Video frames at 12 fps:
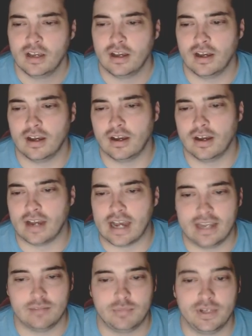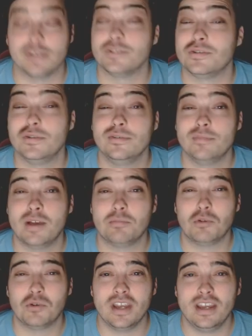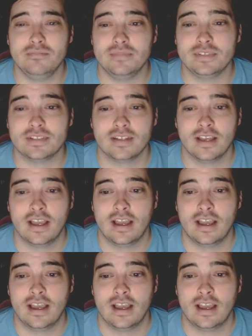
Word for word: Uh, I pick and choose my bowl games.